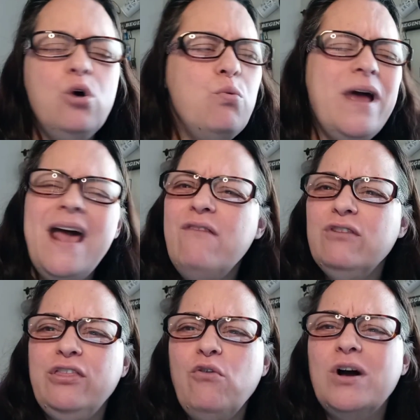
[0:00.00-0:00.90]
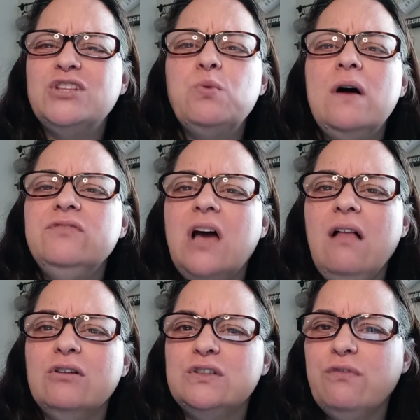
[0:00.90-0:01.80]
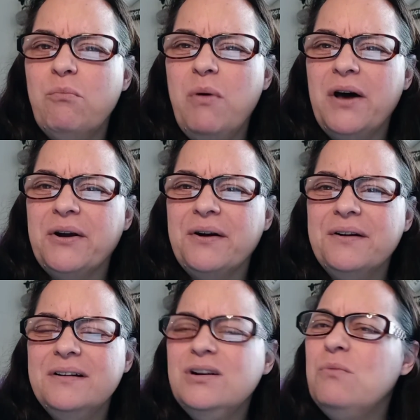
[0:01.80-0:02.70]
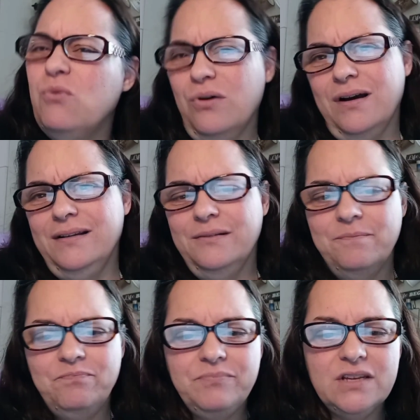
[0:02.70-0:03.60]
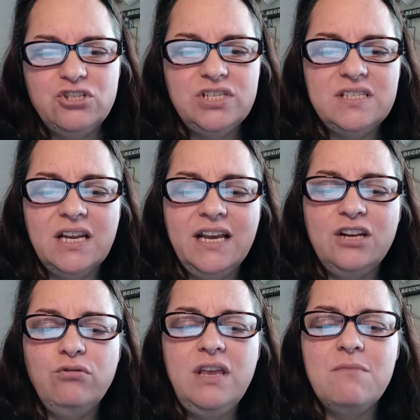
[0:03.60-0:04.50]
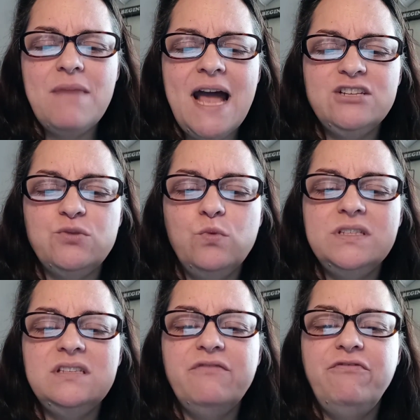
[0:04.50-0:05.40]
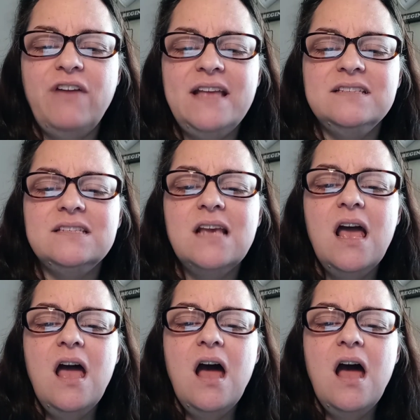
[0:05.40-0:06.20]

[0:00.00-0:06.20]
Who would ever thought $12 for butter? Come on. She said, I can only imagine once the feds